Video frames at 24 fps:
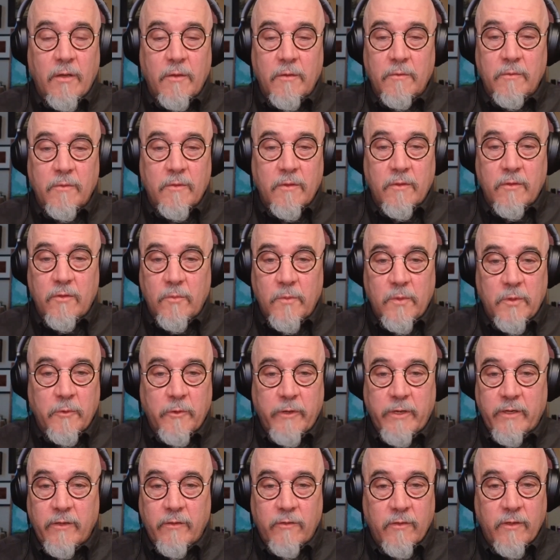human
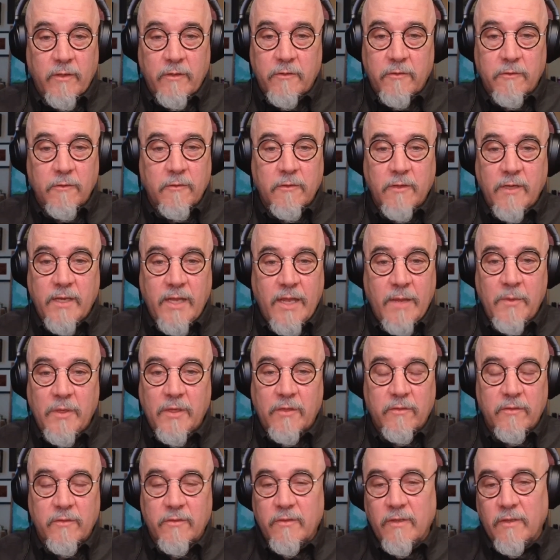organizational
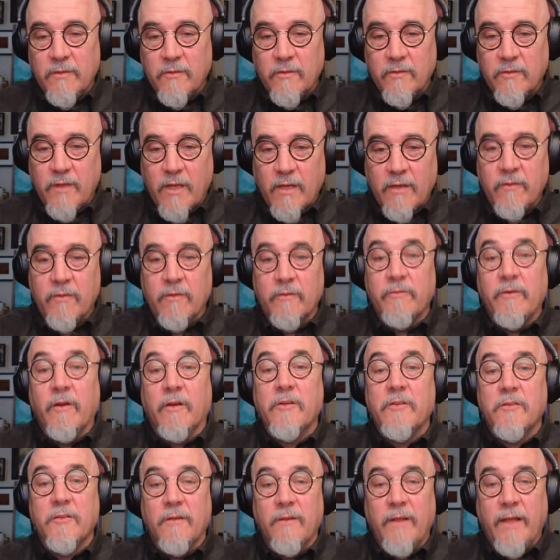dynamics. It's not just kind of the
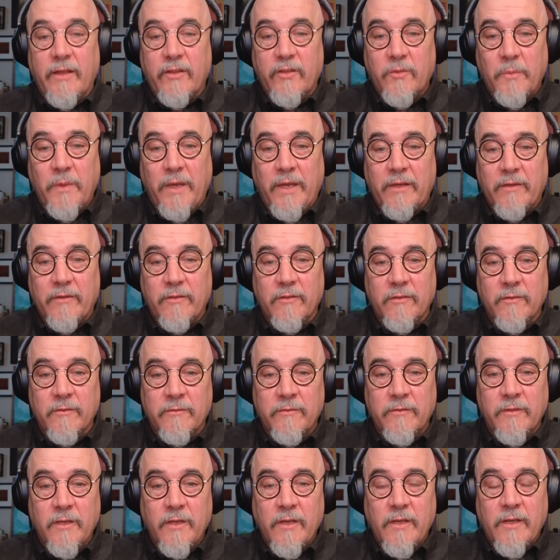functional aspects
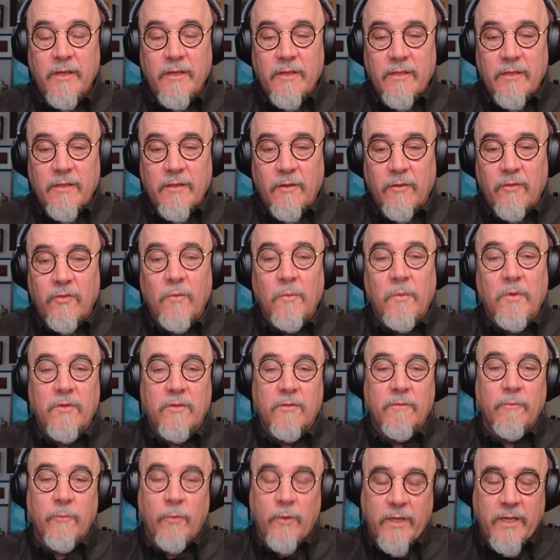of so much
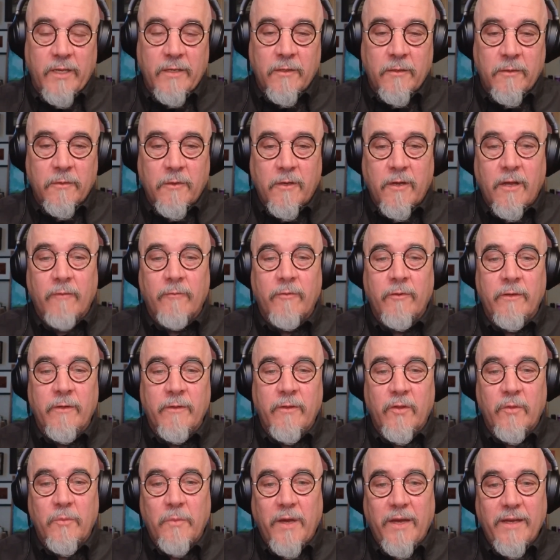of what I know you cover in
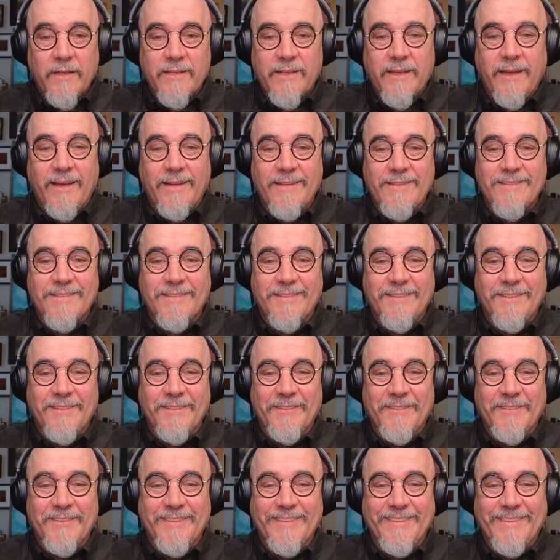this podcast.
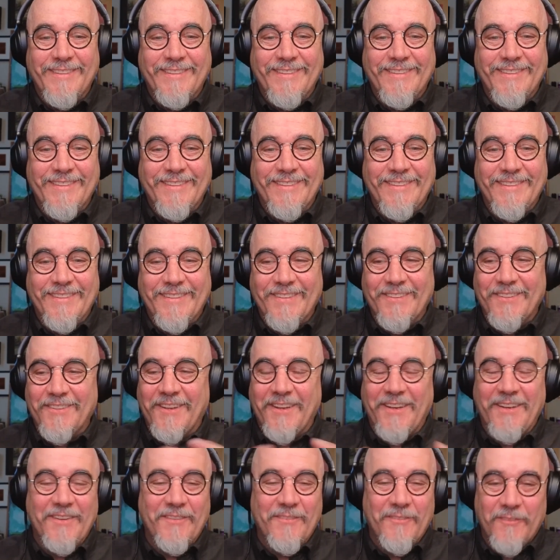That
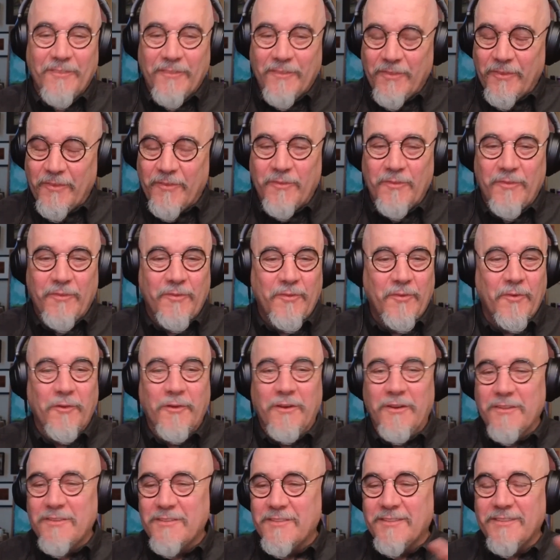looking at
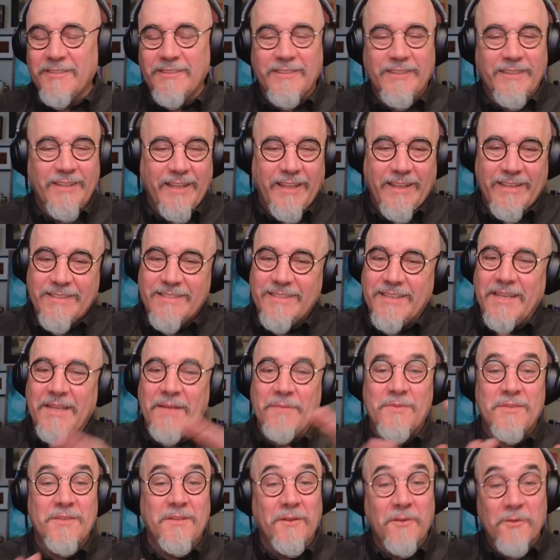forests and
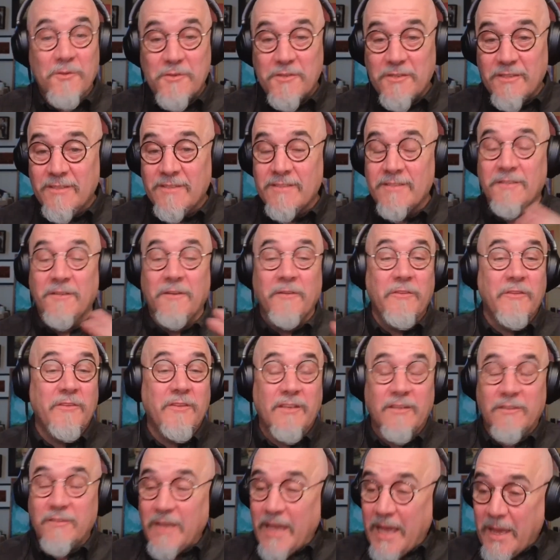landscapes and oceans and all the
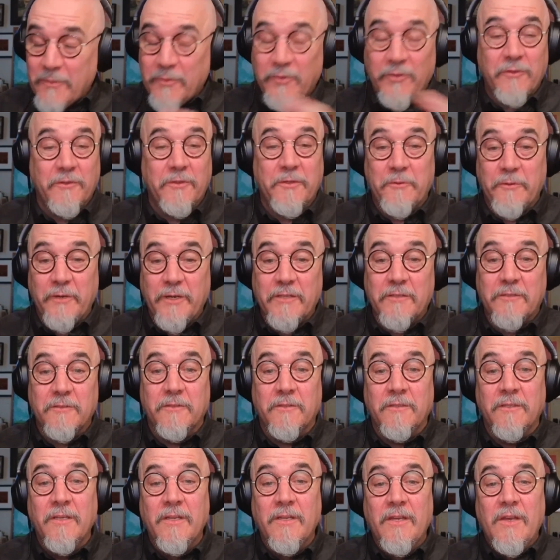things, absolutely
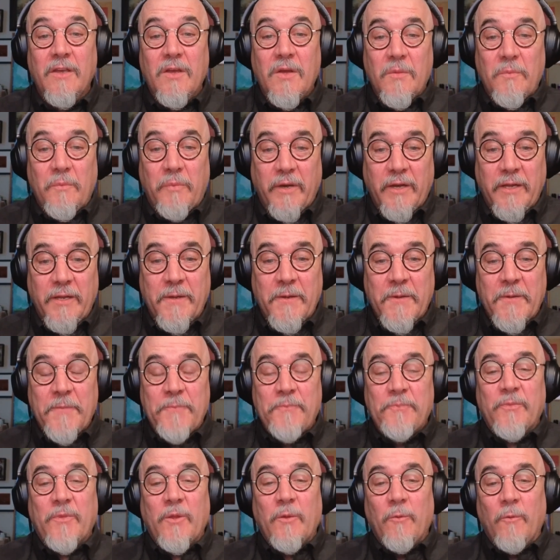critical. But
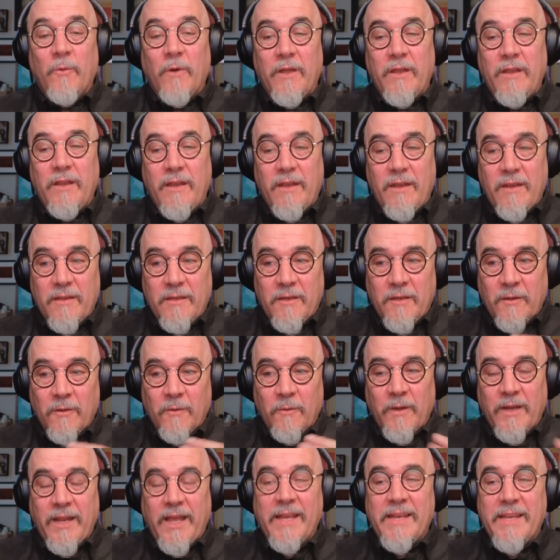what
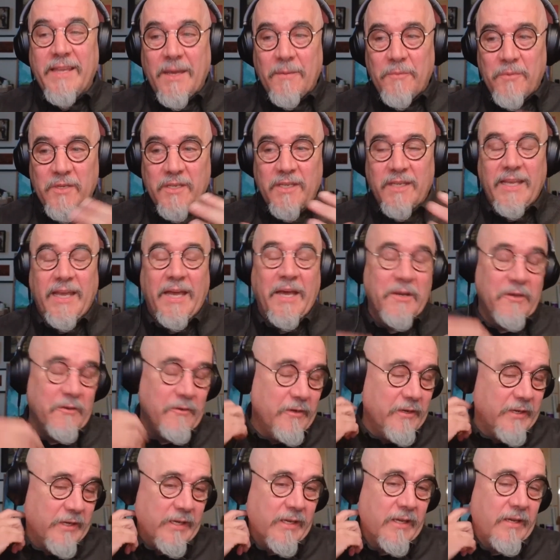I kept
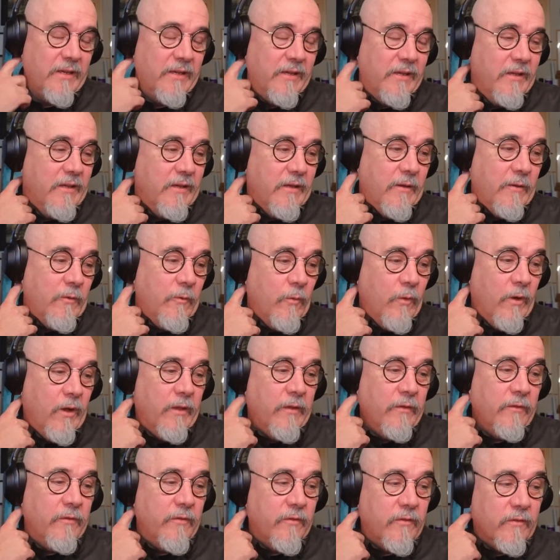encountering
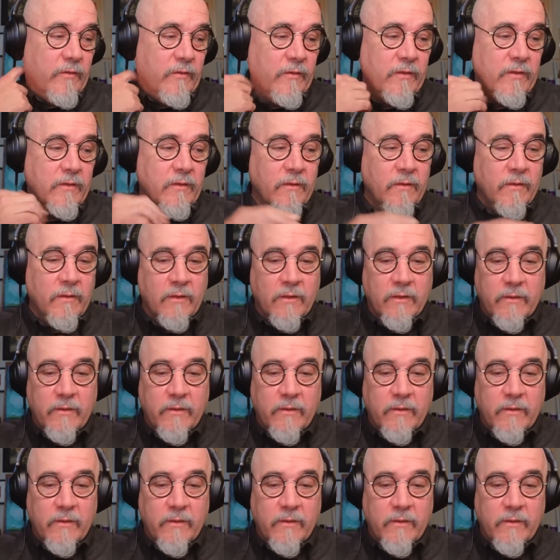was the